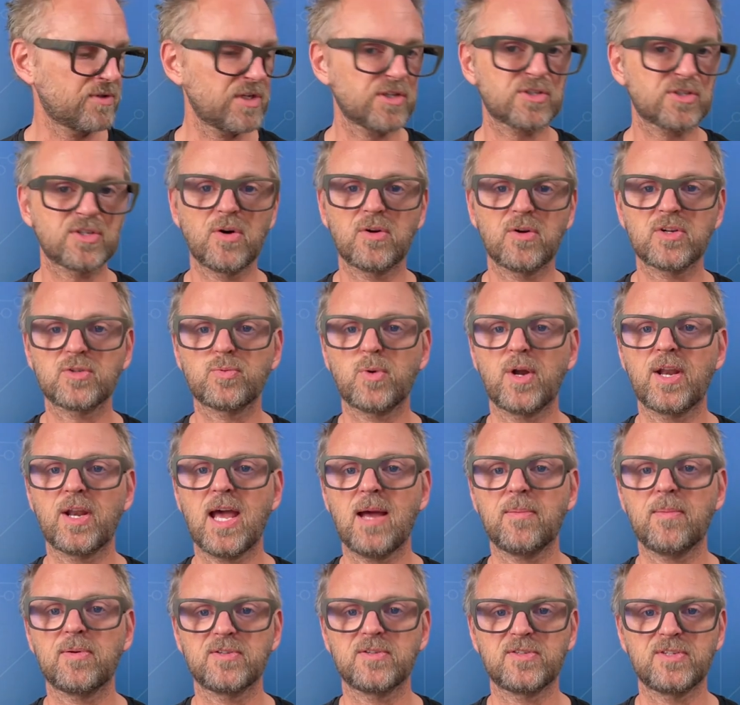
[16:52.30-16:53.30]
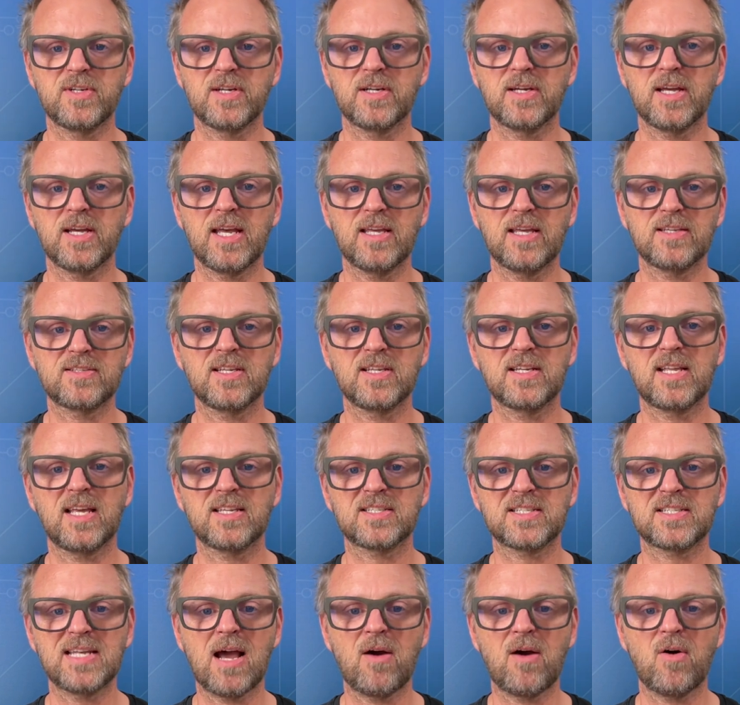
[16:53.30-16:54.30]
just notice what happens here as it
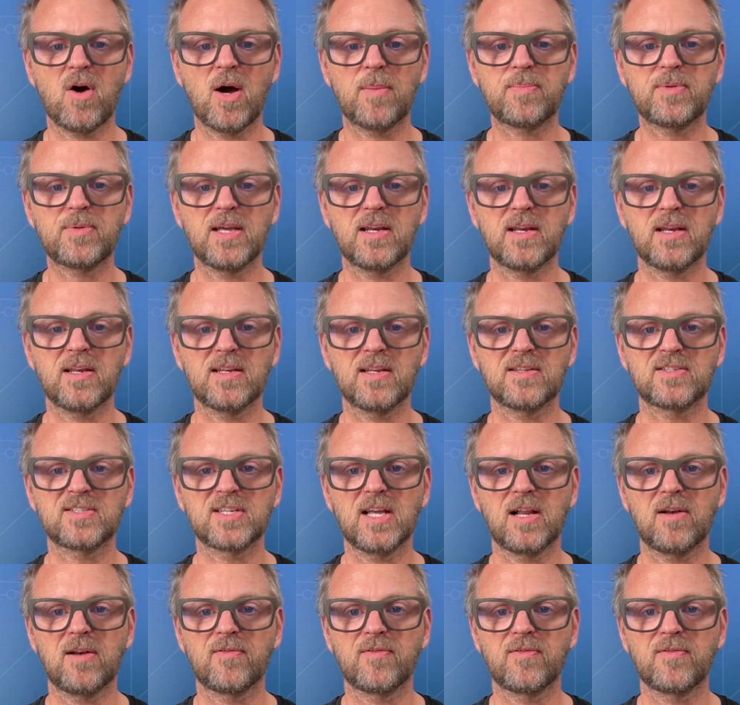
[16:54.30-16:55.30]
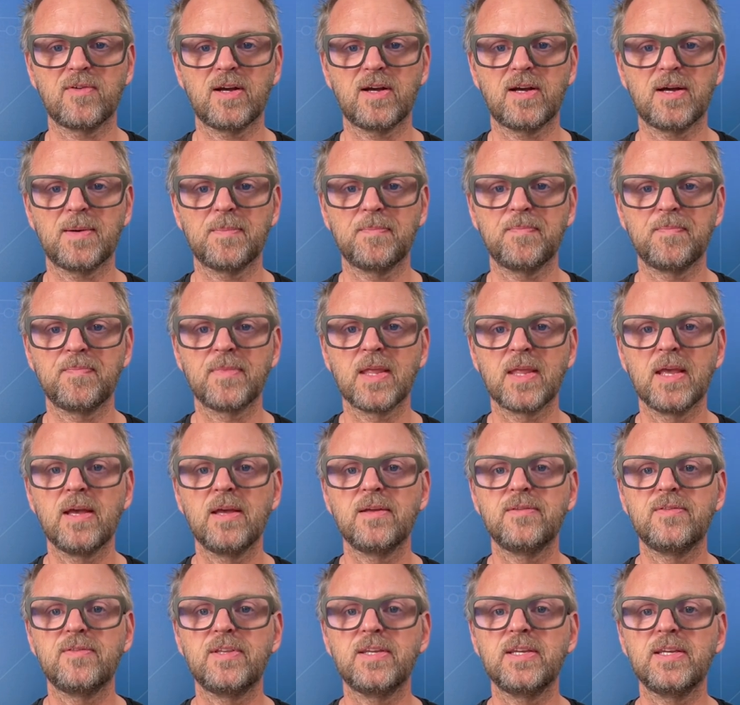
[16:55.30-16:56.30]
has now updated itself. Um,
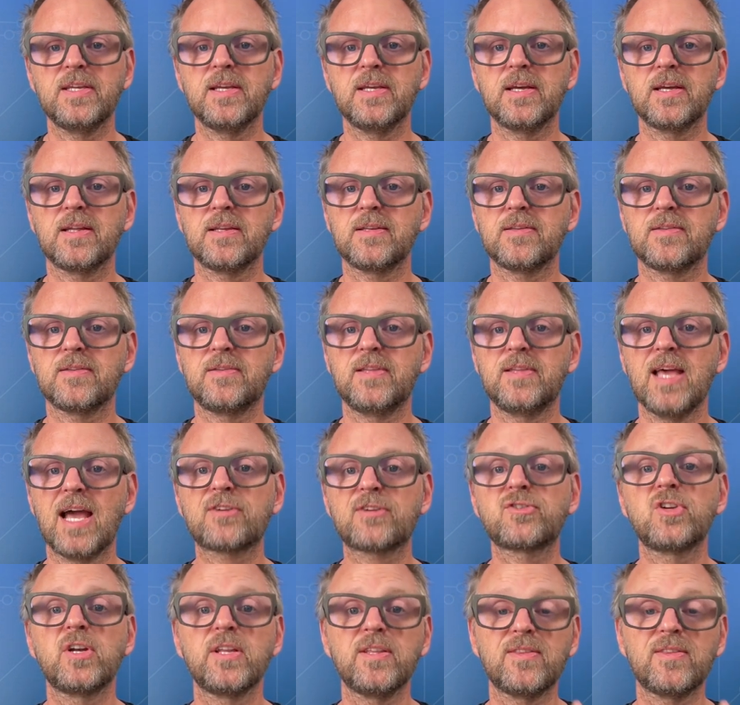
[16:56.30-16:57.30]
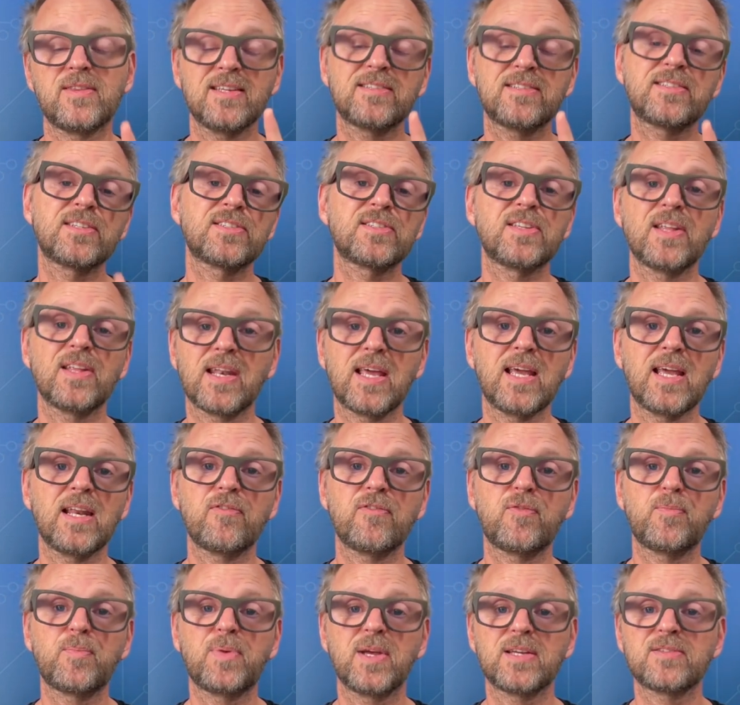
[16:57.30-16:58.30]
the Actually, this is the
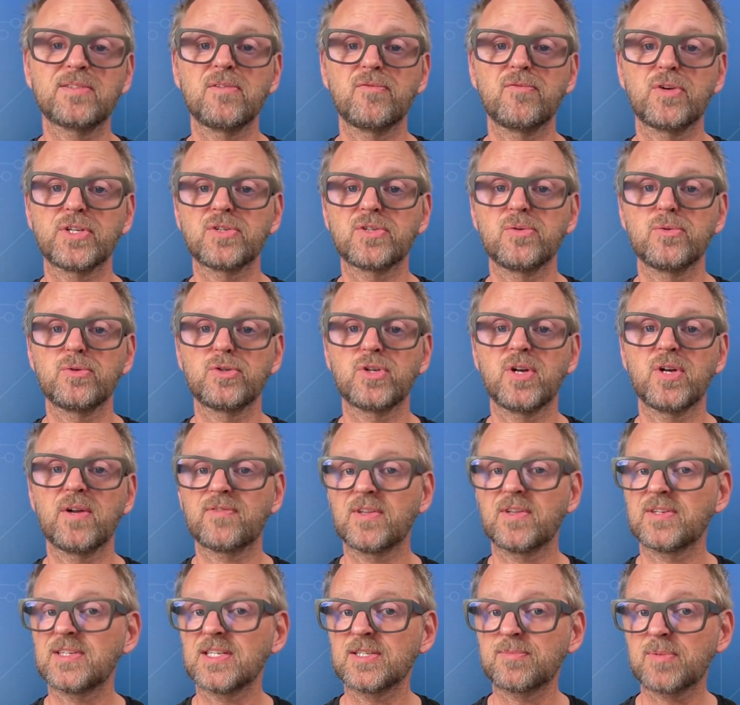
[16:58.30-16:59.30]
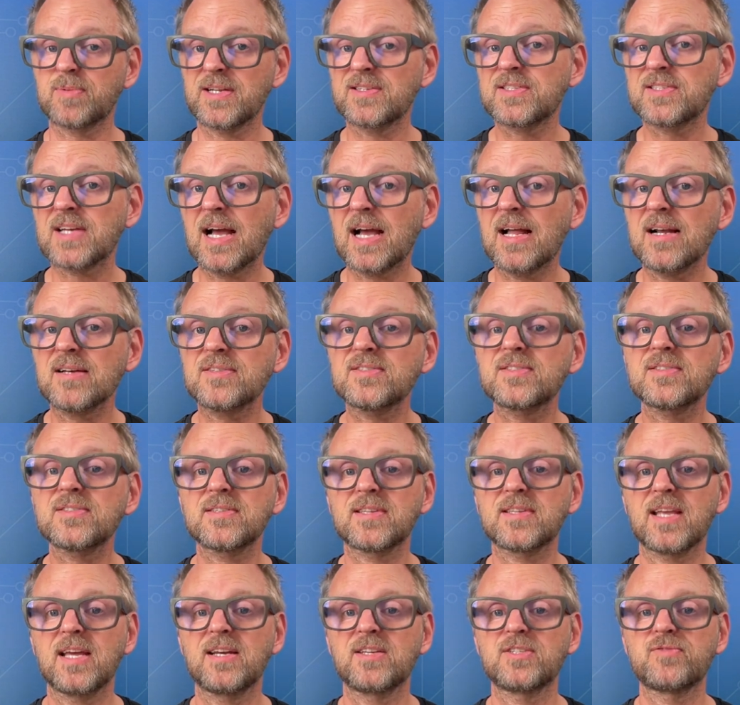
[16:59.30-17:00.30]
native pixel resolution of the display tiles
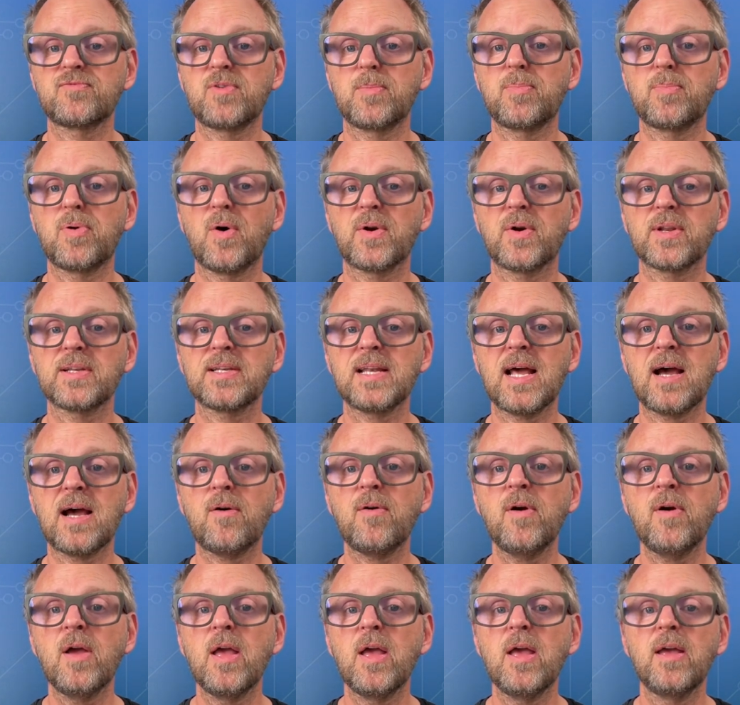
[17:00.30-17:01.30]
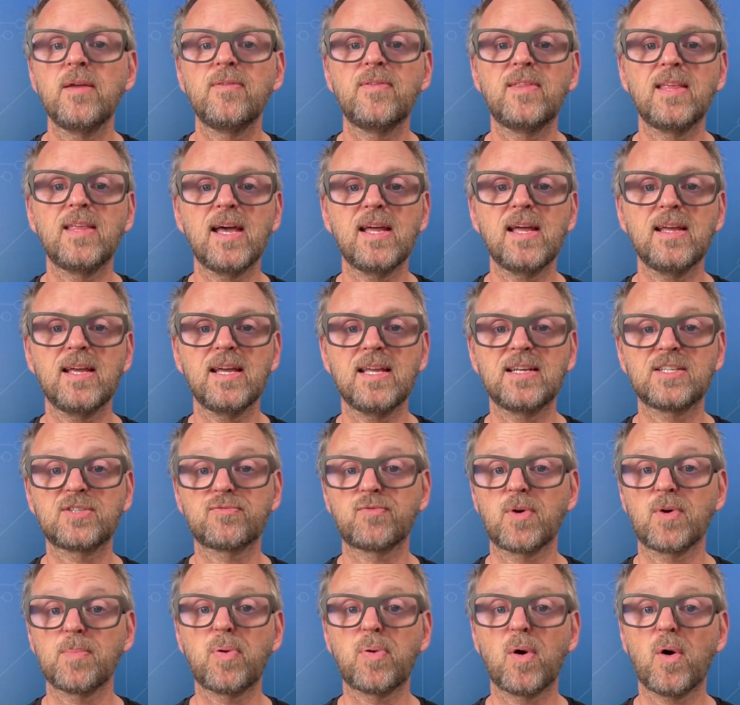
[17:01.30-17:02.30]
that is reported now. That It
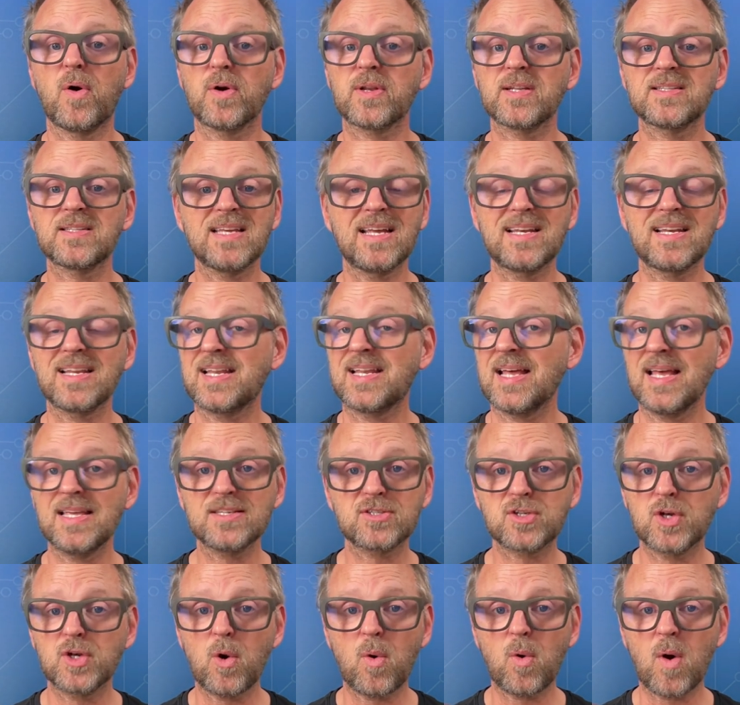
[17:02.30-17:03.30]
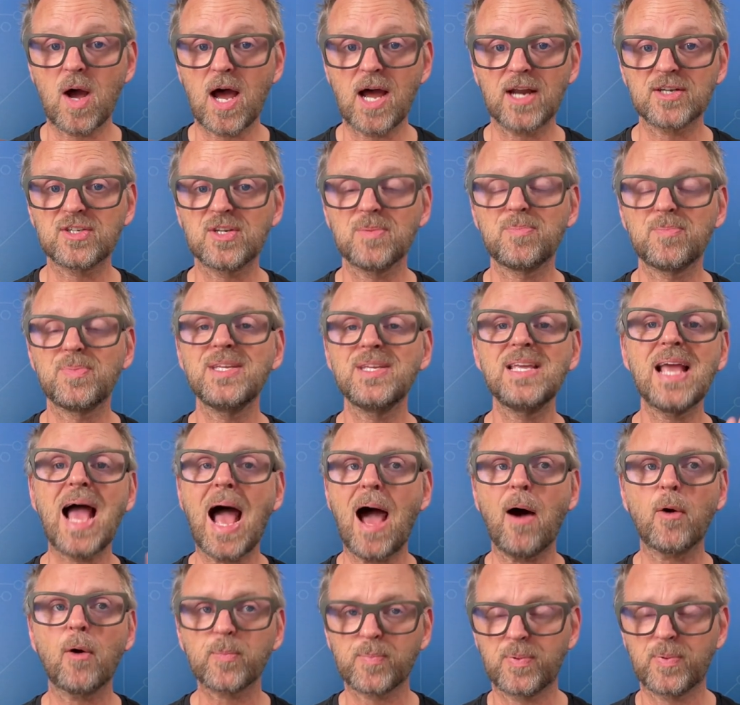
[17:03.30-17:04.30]
is reported that it has no RGB
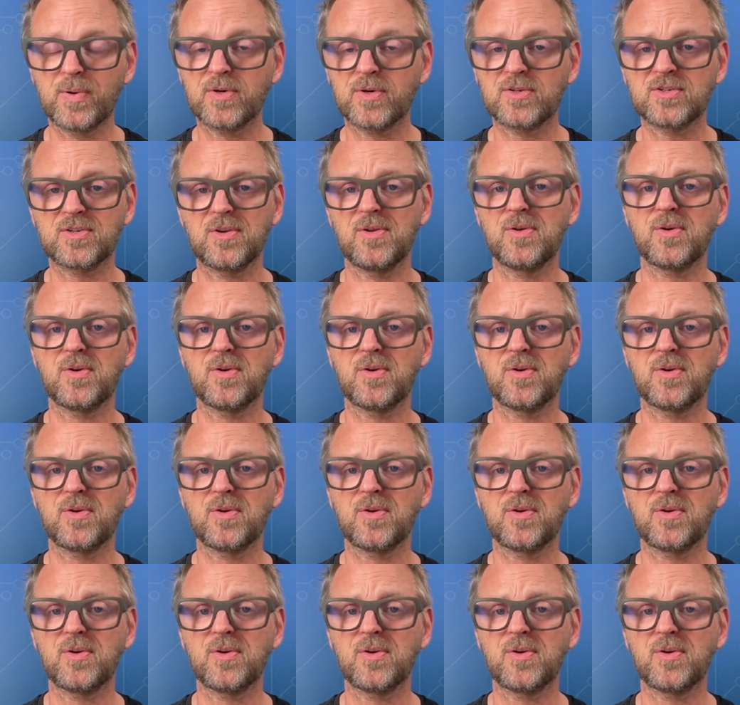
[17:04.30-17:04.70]
output, so